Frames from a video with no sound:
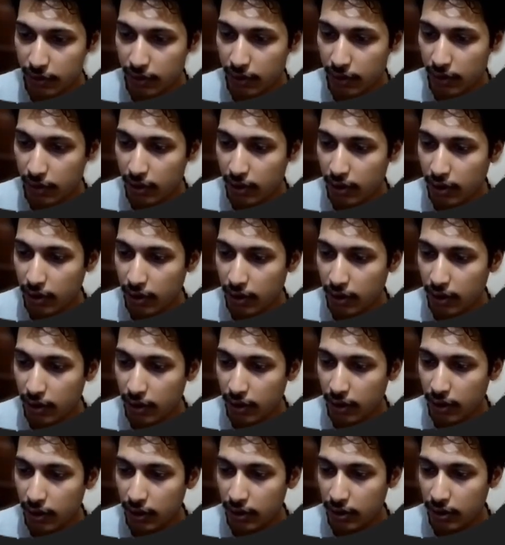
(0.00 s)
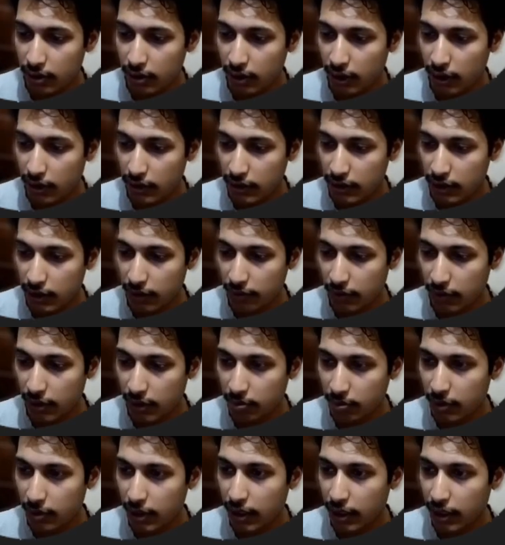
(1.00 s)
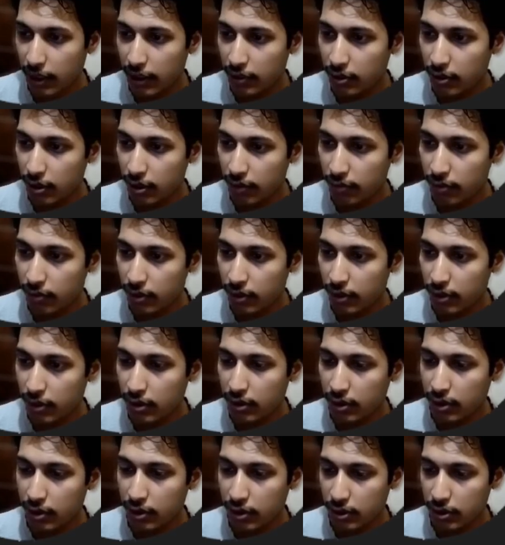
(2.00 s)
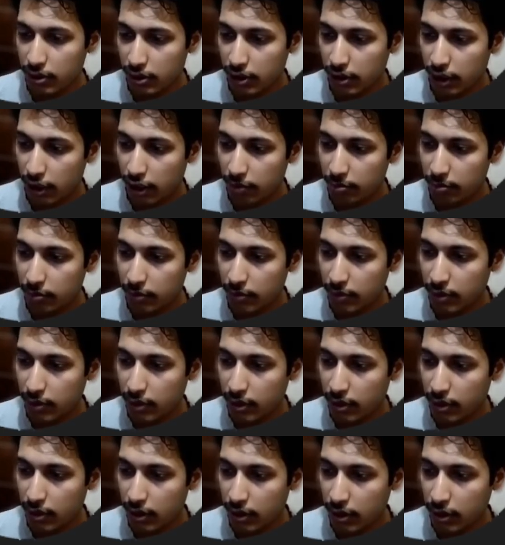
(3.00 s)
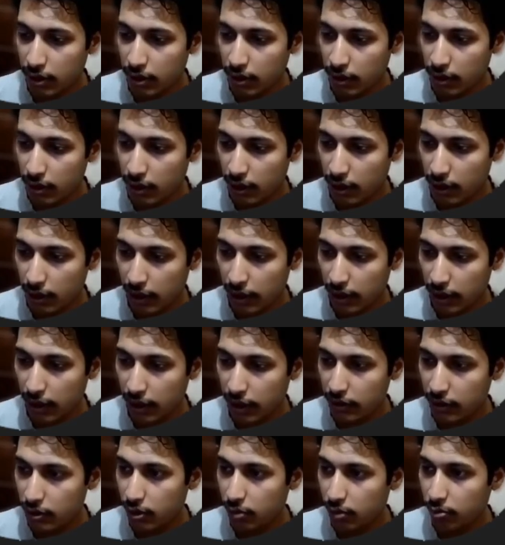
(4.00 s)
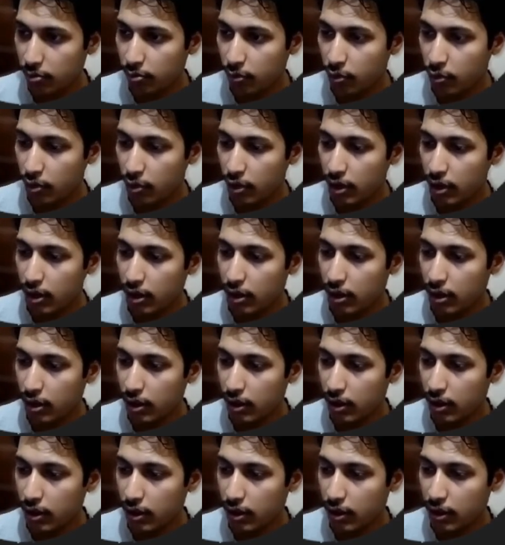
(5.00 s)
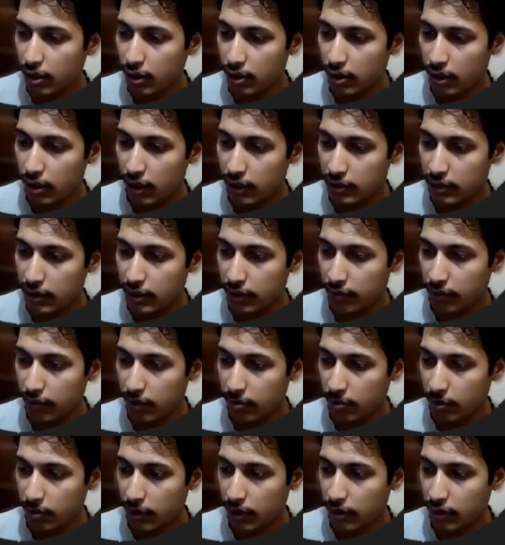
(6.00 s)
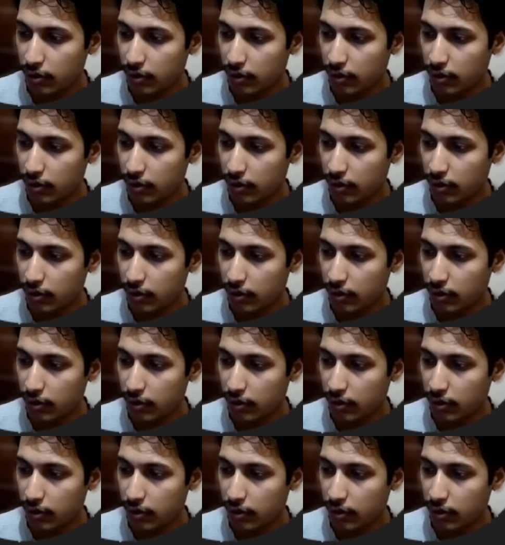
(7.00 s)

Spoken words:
is less than from the age of Shyam. Again age of Mohan is less than from the age of Ram.